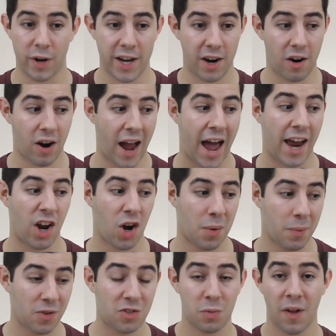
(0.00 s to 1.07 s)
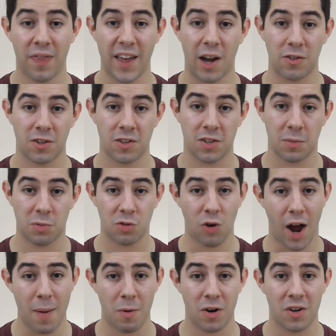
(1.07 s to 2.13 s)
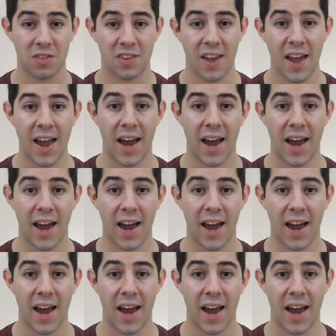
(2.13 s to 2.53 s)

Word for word: We are at almost 1,000 subscribers